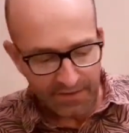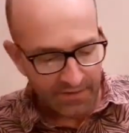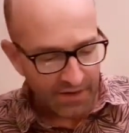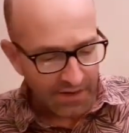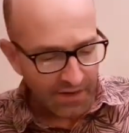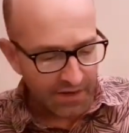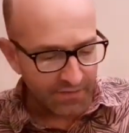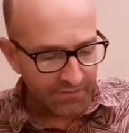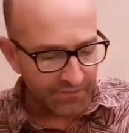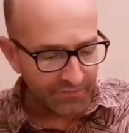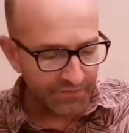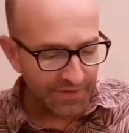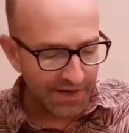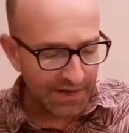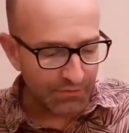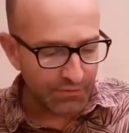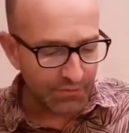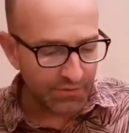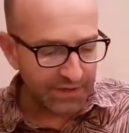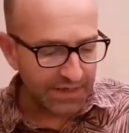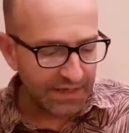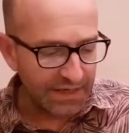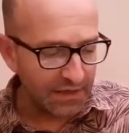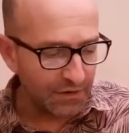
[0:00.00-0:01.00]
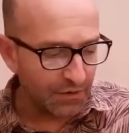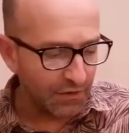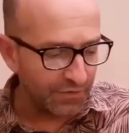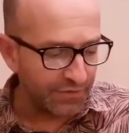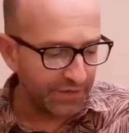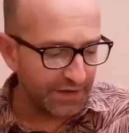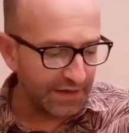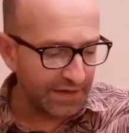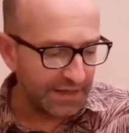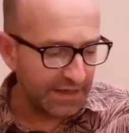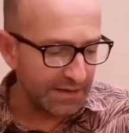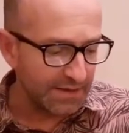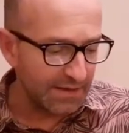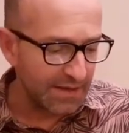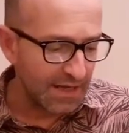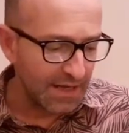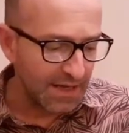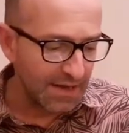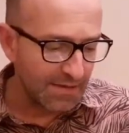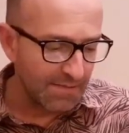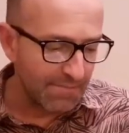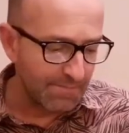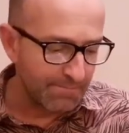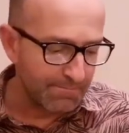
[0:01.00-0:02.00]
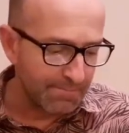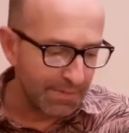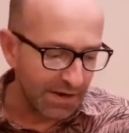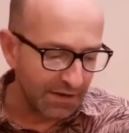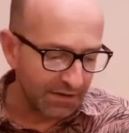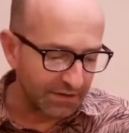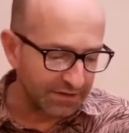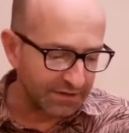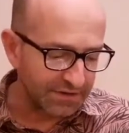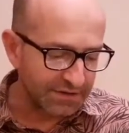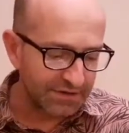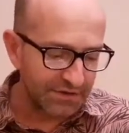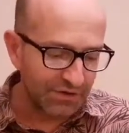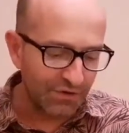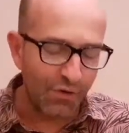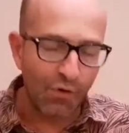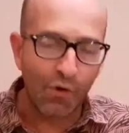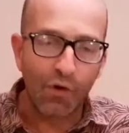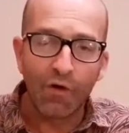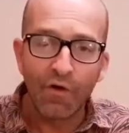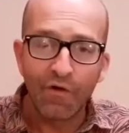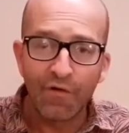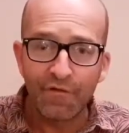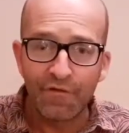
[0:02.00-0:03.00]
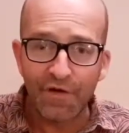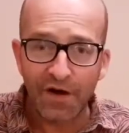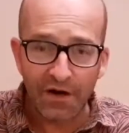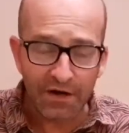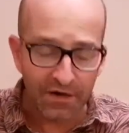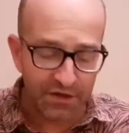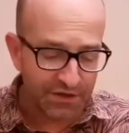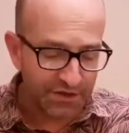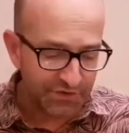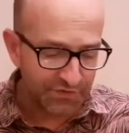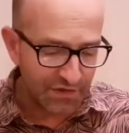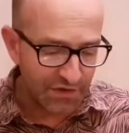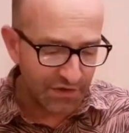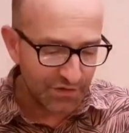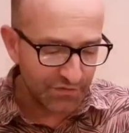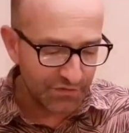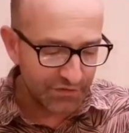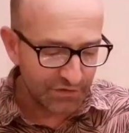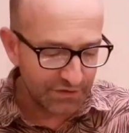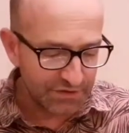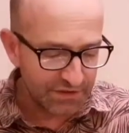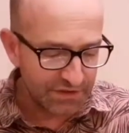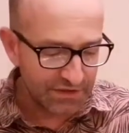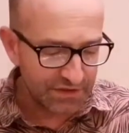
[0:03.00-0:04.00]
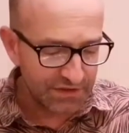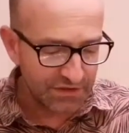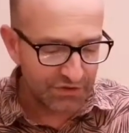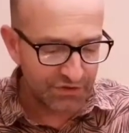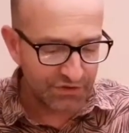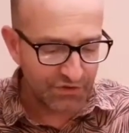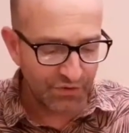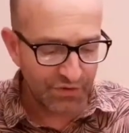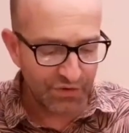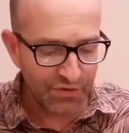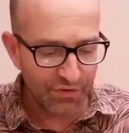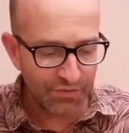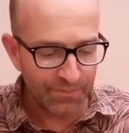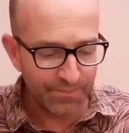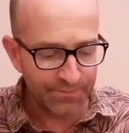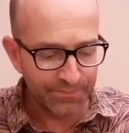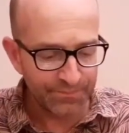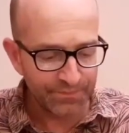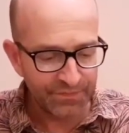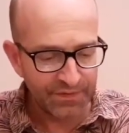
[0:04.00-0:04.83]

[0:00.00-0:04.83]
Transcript: And that will kill off any bugs or fungus that you've got in the soil.